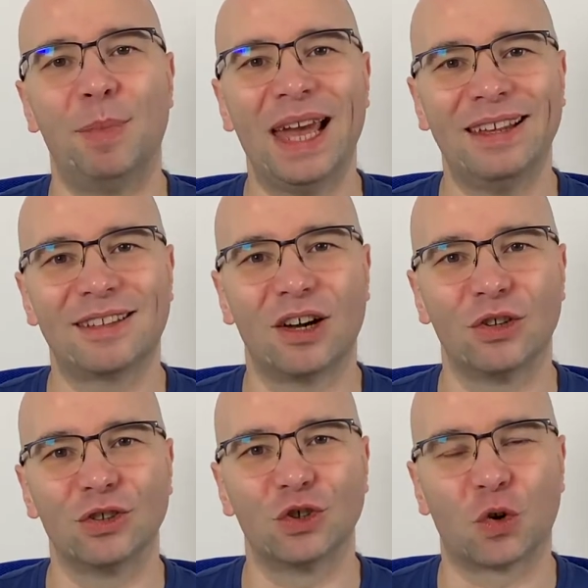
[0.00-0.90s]
based
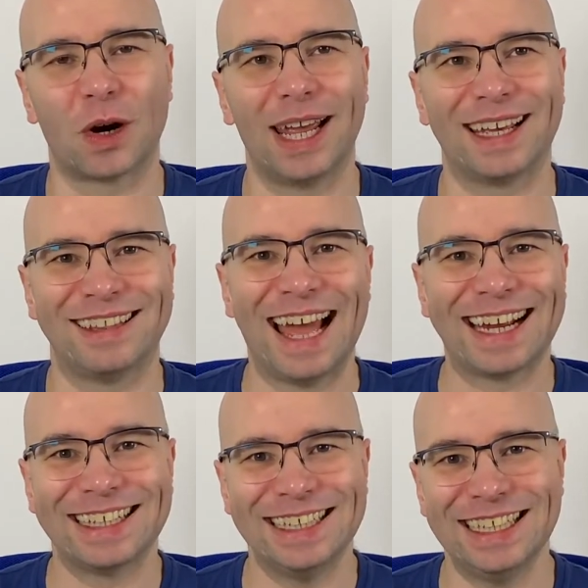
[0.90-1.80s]
on your
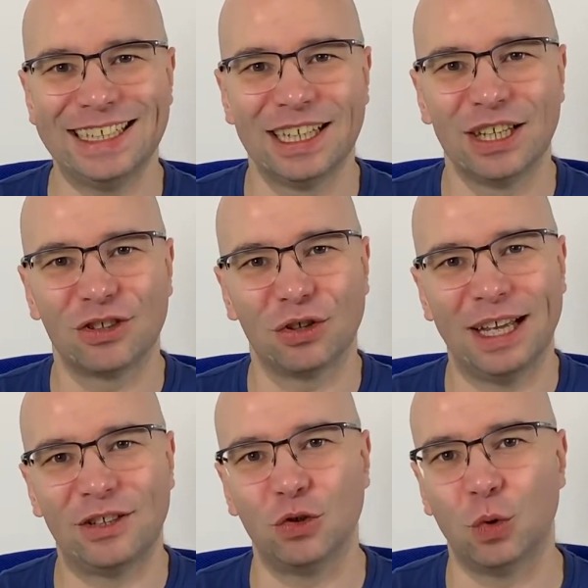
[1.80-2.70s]
exact need so
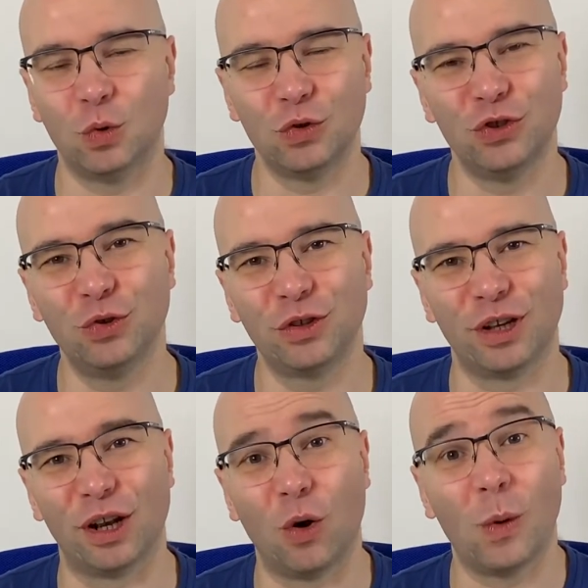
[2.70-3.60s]
that you use
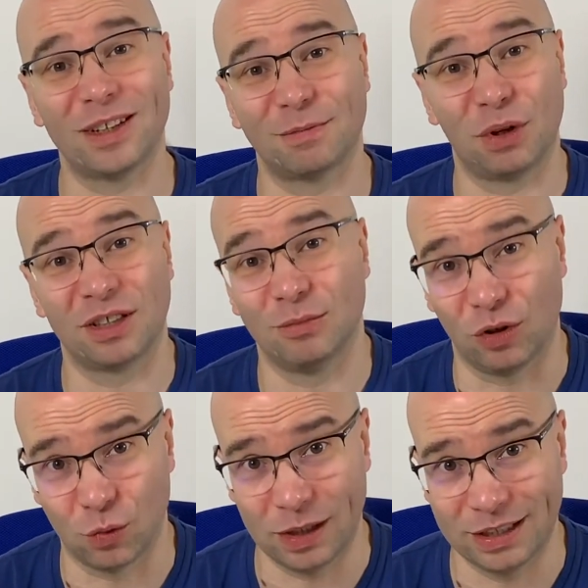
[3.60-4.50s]
the lowest
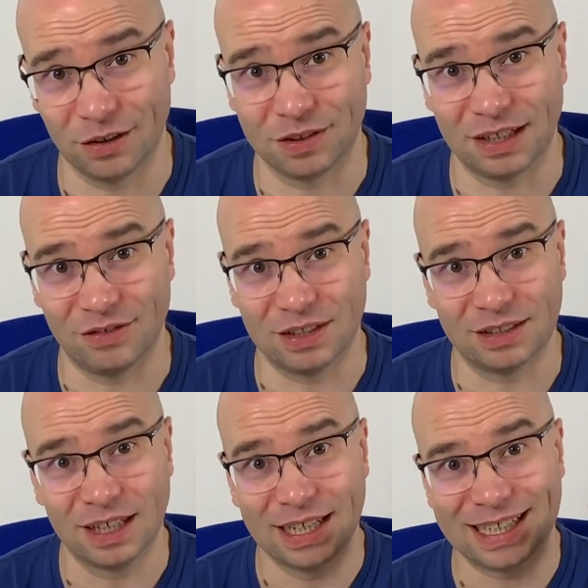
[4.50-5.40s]
possible quality of
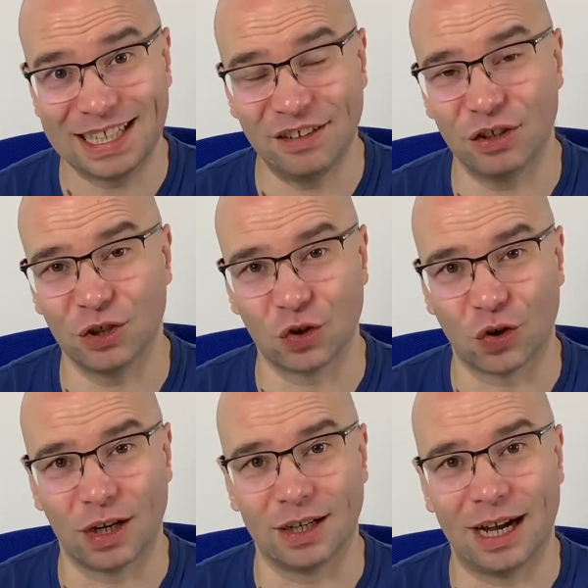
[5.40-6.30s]
service given
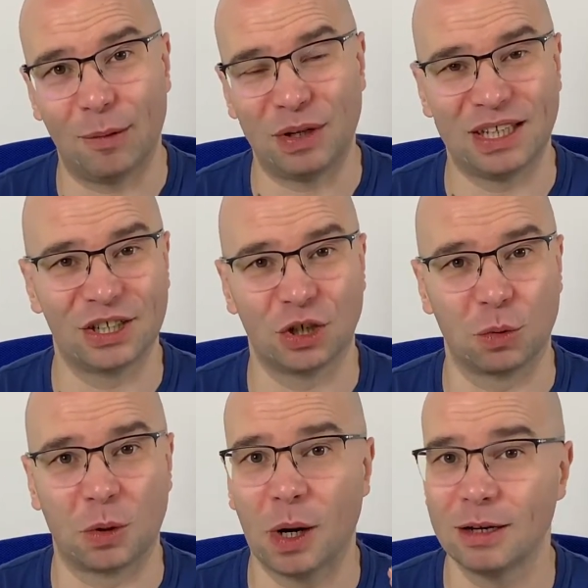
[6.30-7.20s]
your application
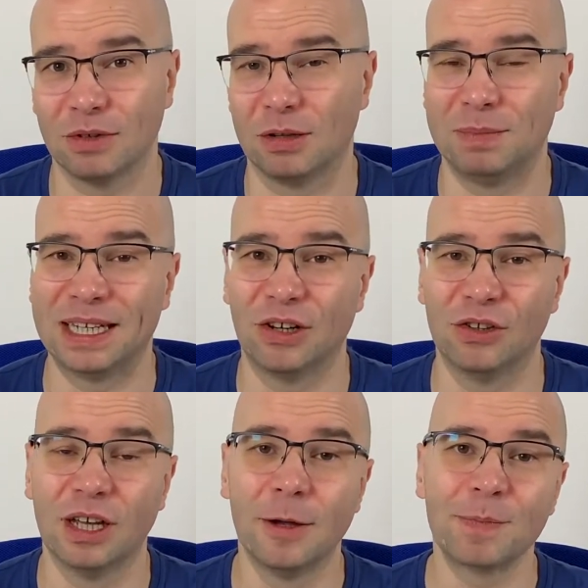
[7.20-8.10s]
requirement,
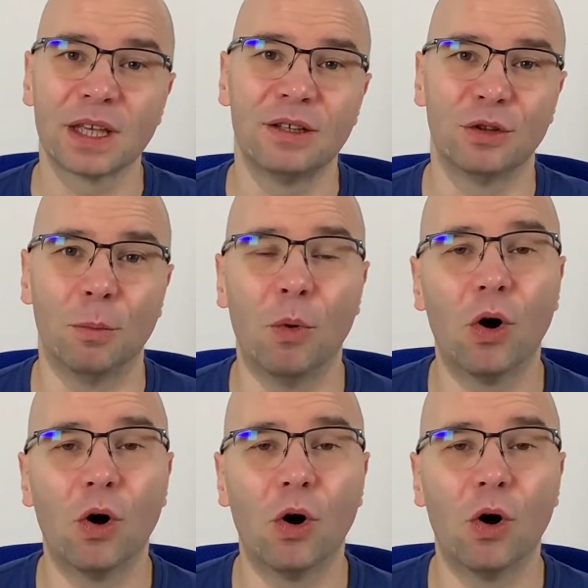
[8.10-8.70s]
because the